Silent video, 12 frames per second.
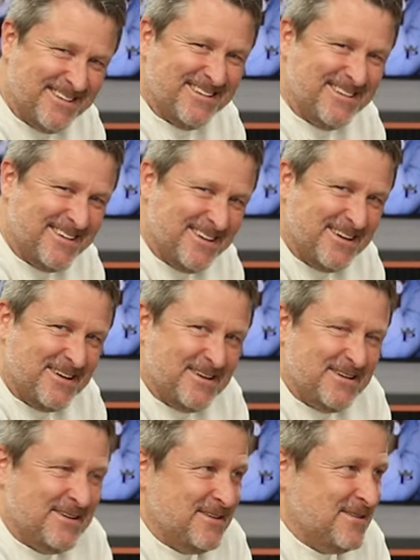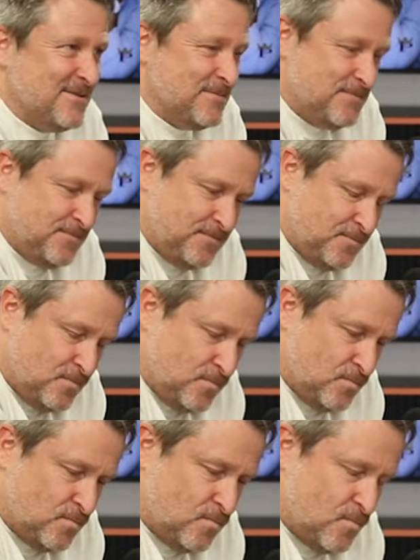
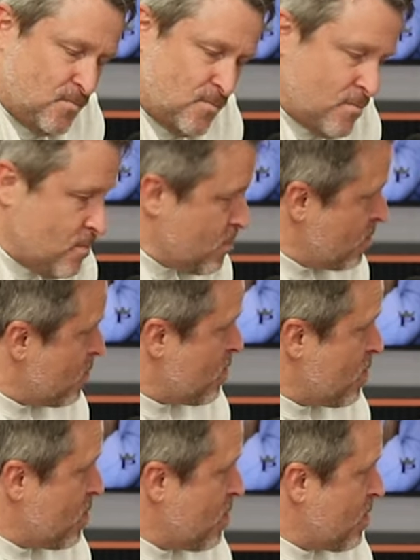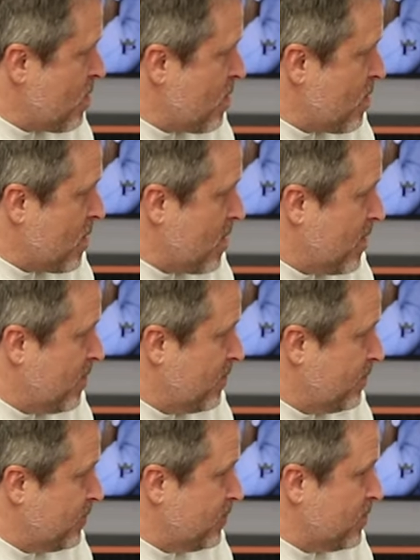
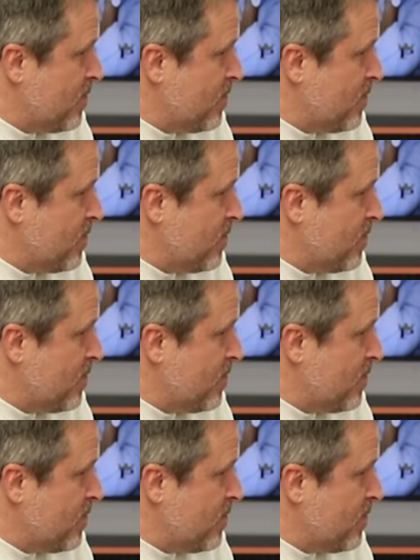The person shown says nothing.